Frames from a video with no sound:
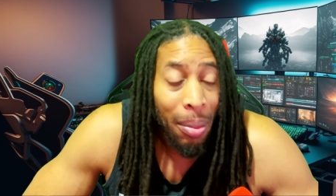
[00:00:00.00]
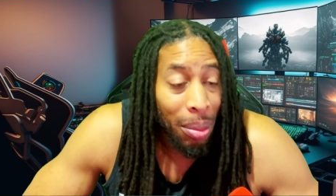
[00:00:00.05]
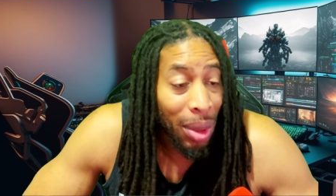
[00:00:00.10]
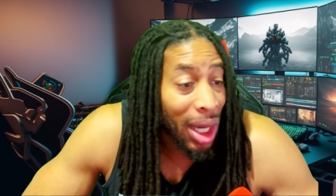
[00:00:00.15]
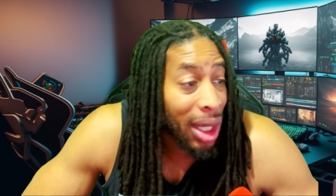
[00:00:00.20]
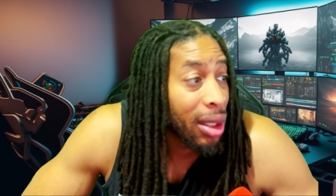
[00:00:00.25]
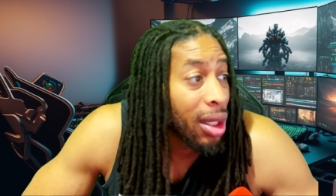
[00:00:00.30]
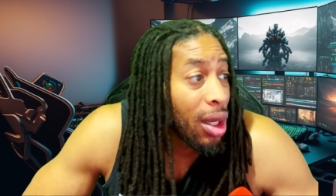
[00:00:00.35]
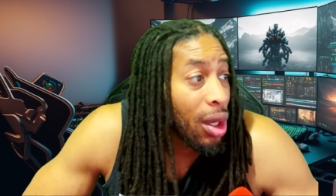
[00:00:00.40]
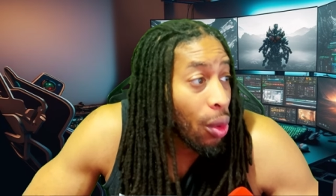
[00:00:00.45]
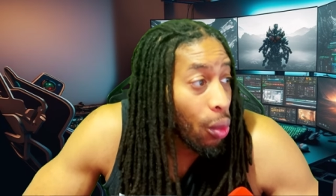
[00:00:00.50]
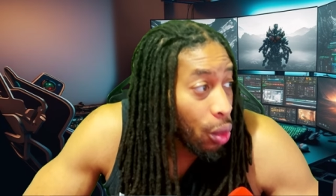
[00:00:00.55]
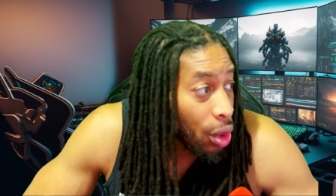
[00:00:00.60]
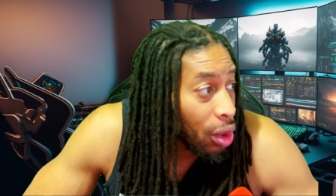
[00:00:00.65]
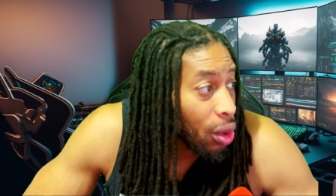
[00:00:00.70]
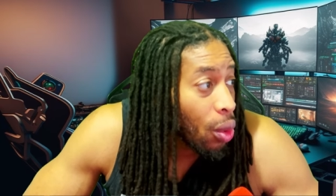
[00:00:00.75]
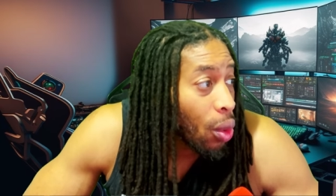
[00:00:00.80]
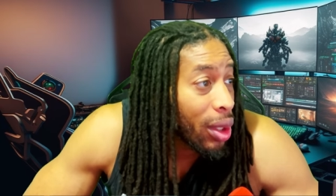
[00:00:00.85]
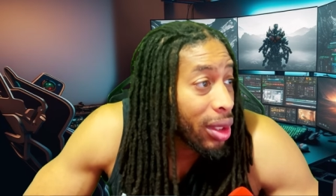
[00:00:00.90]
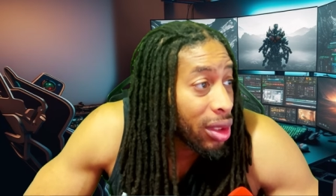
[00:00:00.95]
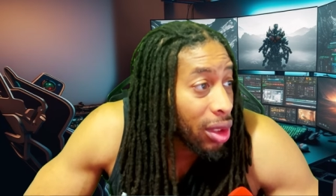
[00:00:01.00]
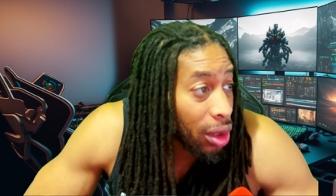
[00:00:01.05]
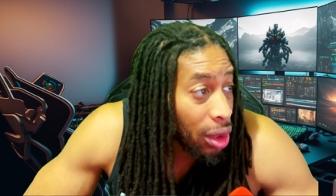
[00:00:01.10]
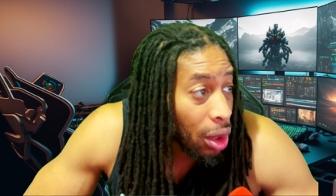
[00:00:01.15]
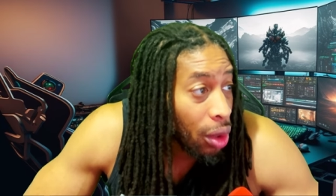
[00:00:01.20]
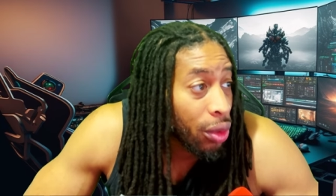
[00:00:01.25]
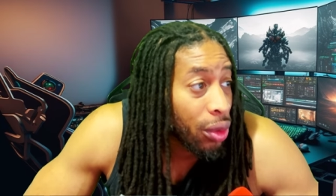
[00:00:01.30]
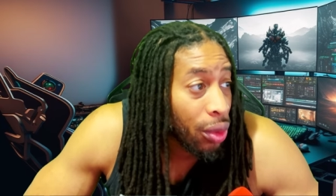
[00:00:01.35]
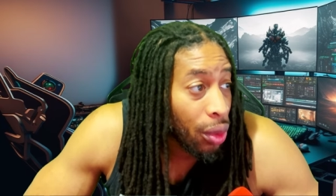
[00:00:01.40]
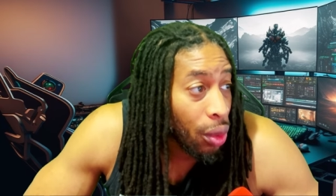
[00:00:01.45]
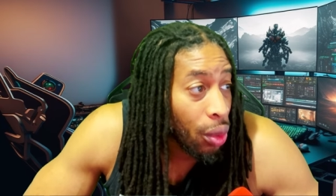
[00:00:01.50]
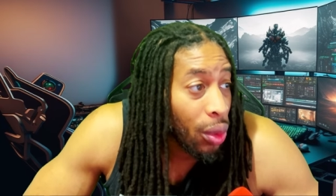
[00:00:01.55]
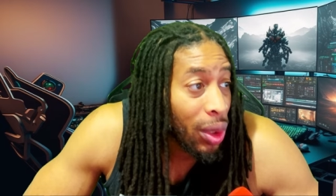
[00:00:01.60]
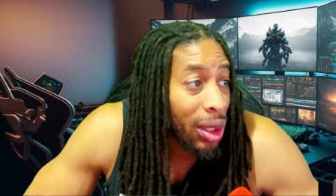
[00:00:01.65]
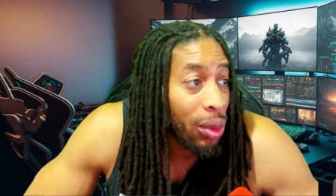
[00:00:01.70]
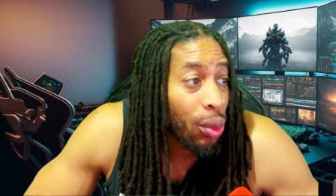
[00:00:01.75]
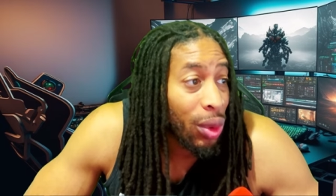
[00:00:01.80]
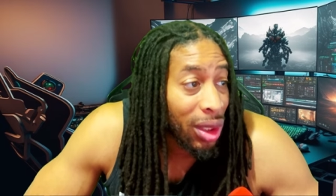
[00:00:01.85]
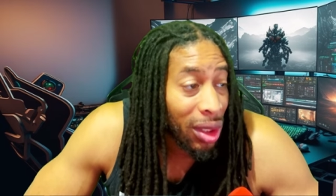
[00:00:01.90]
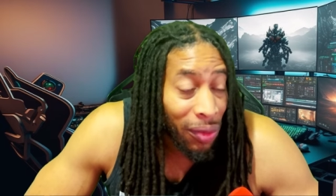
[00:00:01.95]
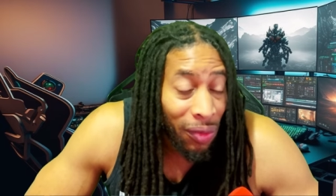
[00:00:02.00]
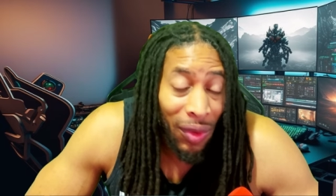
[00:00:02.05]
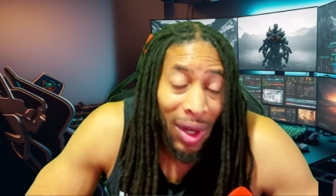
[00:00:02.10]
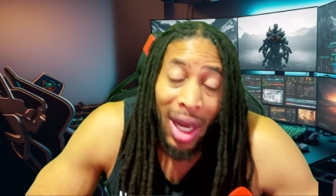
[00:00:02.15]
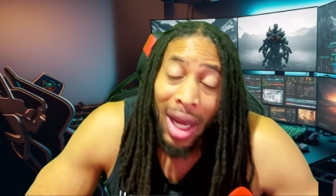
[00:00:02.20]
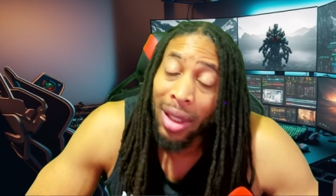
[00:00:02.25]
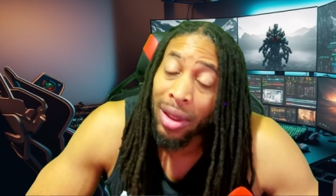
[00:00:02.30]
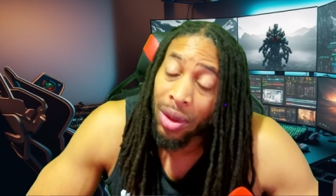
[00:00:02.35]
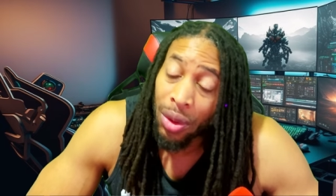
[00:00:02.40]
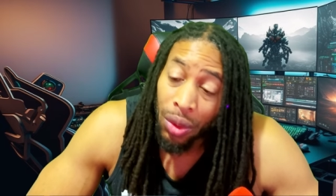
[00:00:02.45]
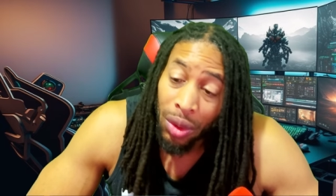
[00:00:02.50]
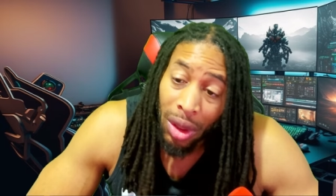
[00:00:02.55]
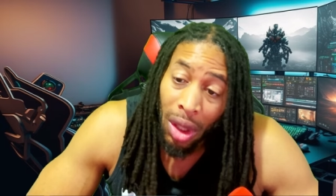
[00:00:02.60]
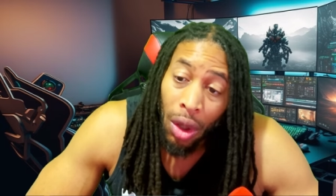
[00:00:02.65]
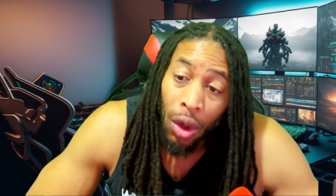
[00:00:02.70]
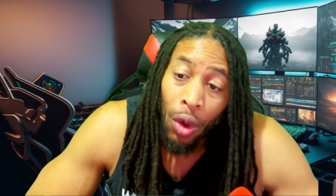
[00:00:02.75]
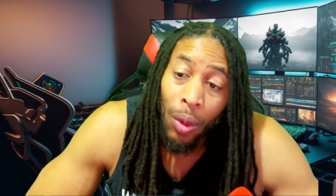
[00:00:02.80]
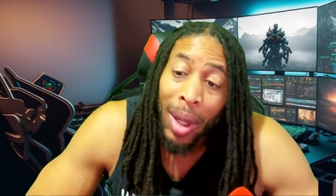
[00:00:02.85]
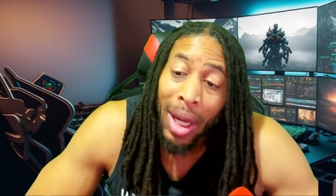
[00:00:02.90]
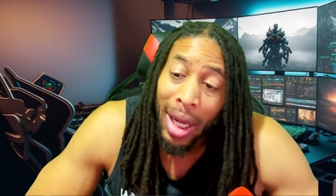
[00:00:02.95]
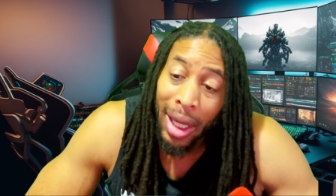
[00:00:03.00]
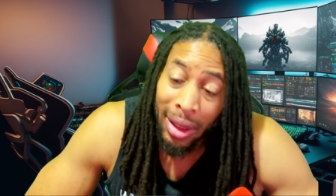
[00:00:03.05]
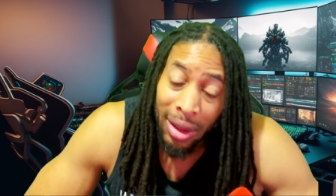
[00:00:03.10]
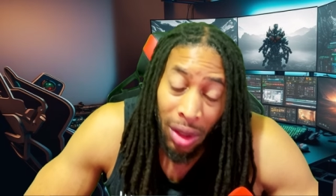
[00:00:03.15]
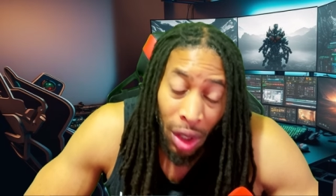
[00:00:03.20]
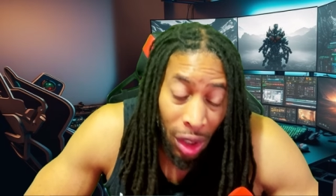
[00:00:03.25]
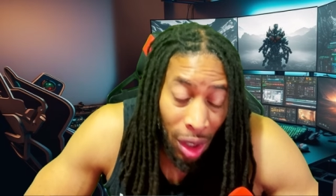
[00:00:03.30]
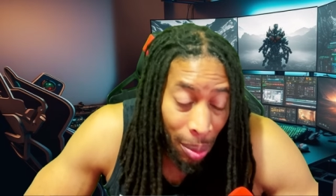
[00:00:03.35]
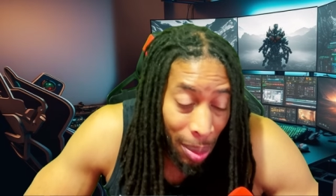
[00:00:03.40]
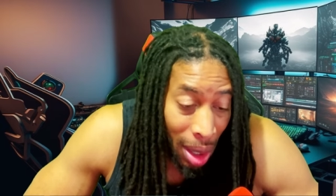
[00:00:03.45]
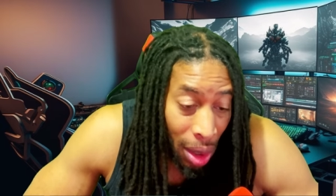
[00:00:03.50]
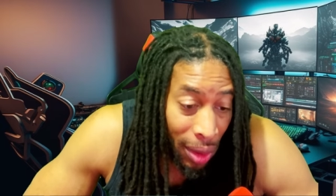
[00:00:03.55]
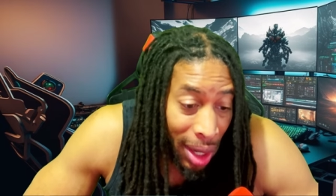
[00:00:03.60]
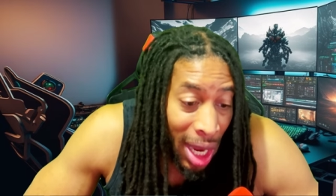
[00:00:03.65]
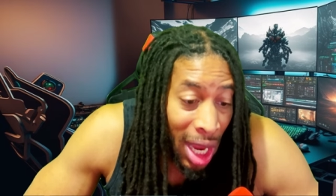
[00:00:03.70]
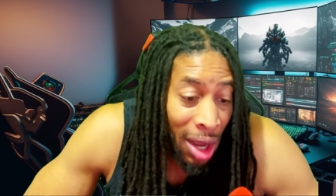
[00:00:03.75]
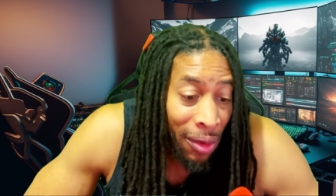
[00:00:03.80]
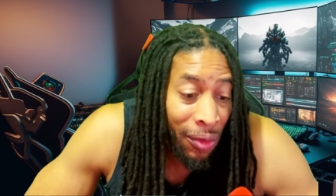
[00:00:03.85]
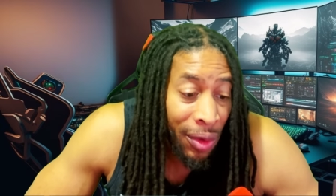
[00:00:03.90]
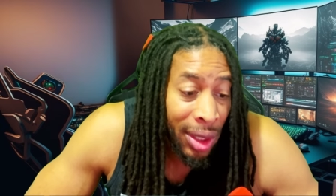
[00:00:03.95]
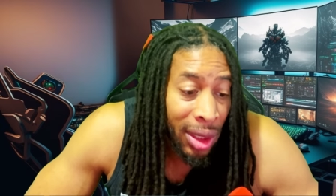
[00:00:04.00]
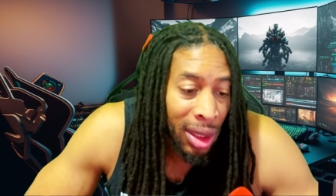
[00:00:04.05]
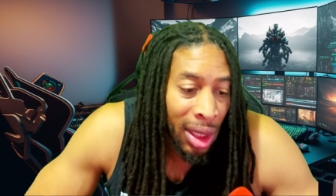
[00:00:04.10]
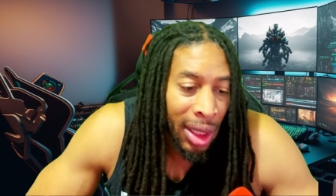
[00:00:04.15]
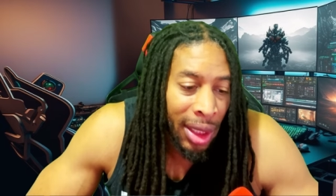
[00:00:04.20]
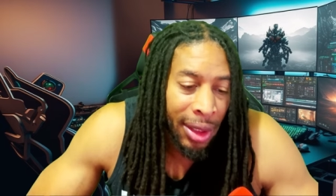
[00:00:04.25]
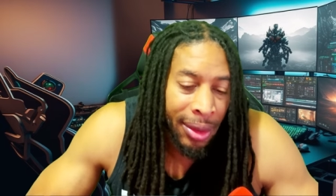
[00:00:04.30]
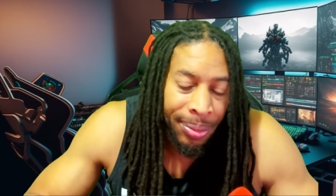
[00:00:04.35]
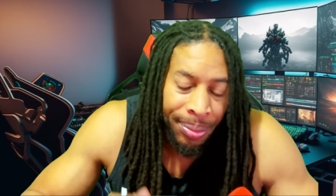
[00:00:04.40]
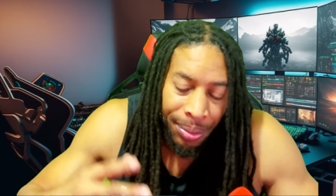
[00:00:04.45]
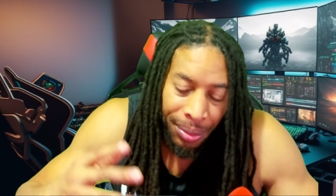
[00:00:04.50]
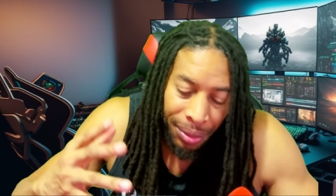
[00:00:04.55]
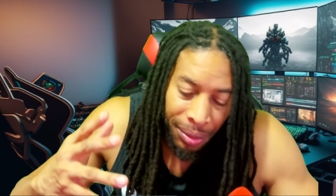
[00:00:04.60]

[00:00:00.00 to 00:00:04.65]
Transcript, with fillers: But we're going to go through it with a fine tooth comb and talk about everything